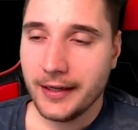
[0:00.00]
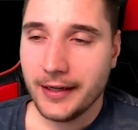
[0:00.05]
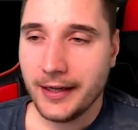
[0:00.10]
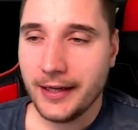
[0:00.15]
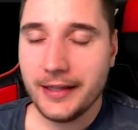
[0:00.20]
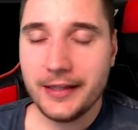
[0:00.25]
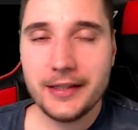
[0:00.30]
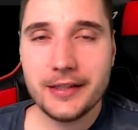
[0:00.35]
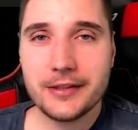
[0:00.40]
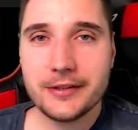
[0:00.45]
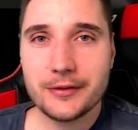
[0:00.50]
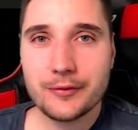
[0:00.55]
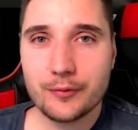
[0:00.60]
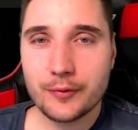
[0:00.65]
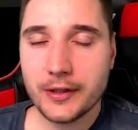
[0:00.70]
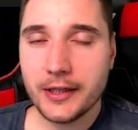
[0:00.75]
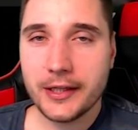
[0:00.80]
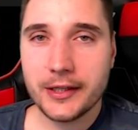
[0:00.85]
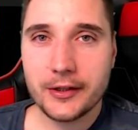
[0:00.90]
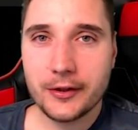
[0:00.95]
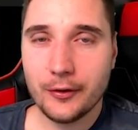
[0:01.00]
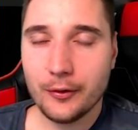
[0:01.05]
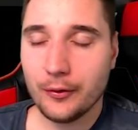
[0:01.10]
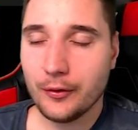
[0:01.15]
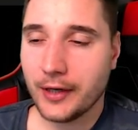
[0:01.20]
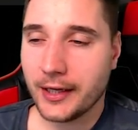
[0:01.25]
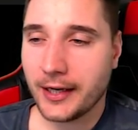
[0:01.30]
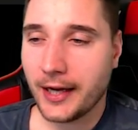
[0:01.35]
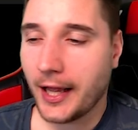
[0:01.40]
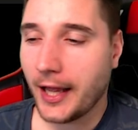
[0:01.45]
It is really
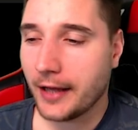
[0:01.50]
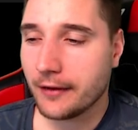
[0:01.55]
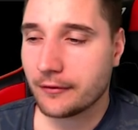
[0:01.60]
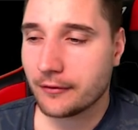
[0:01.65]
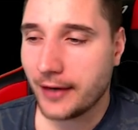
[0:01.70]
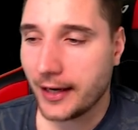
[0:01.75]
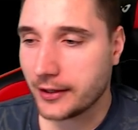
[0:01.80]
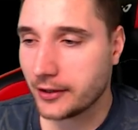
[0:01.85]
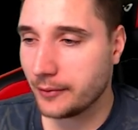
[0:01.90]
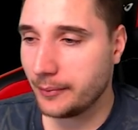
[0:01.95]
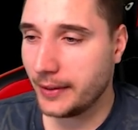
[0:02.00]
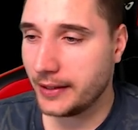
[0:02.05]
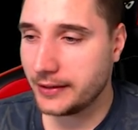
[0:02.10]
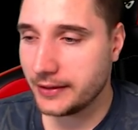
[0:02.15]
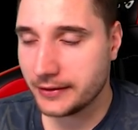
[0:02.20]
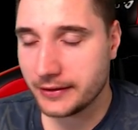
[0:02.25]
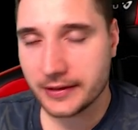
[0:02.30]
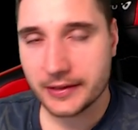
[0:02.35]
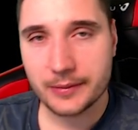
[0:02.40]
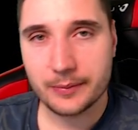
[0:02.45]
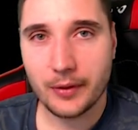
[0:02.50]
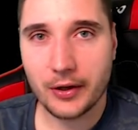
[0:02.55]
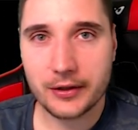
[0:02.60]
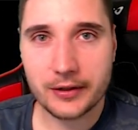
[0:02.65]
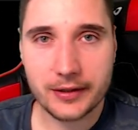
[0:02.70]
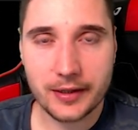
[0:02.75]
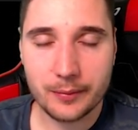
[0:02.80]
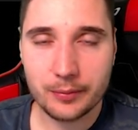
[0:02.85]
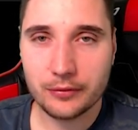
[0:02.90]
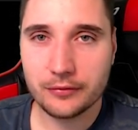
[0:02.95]
cool, and I have recommended this
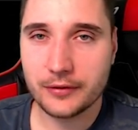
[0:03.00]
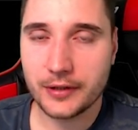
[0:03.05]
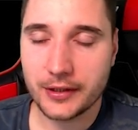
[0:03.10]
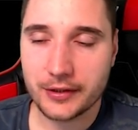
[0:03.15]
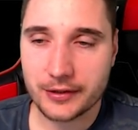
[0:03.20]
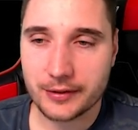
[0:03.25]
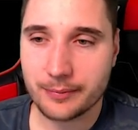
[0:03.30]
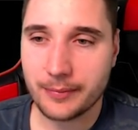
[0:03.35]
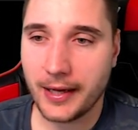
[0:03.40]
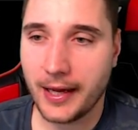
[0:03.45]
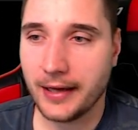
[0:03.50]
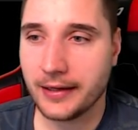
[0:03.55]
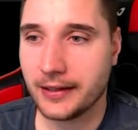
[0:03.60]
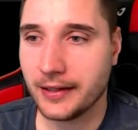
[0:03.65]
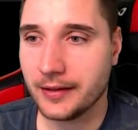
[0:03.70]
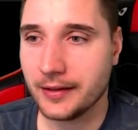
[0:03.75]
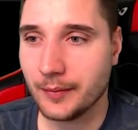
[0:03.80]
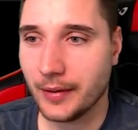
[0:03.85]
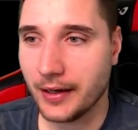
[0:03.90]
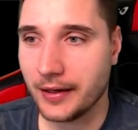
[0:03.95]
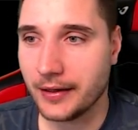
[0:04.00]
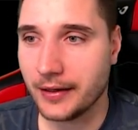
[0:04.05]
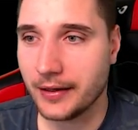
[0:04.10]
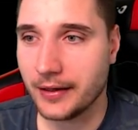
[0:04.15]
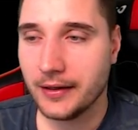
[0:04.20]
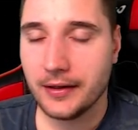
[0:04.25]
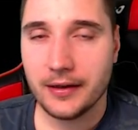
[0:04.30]
mod a couple of years back in my